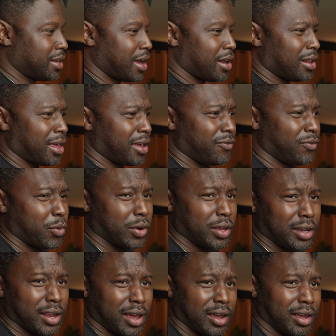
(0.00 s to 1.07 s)
down to like
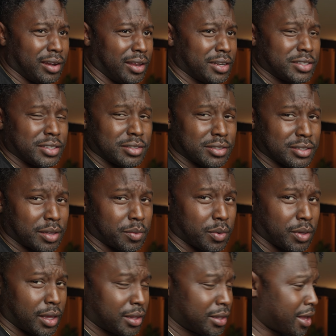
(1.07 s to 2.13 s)
49 inches or
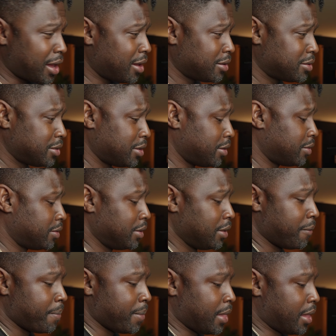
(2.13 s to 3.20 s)
something like that. So
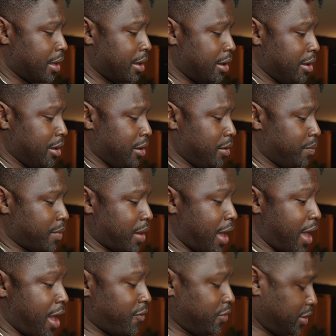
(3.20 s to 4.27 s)
I
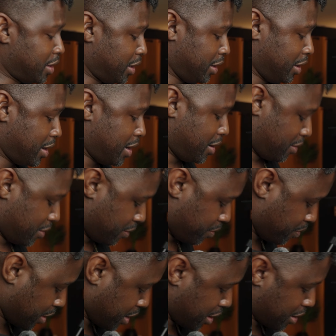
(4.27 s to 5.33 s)
haven't done it yet,
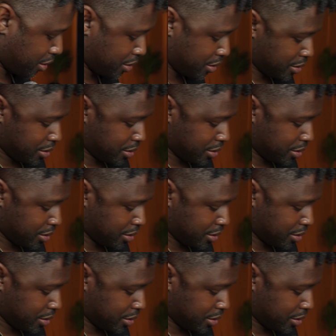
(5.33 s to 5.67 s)
but